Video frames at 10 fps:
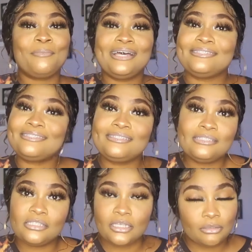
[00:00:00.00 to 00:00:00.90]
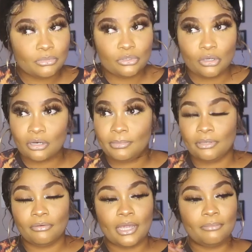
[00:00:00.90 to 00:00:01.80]
my sisters and them starting to
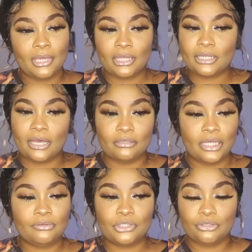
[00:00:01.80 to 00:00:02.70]
be right back loud. They was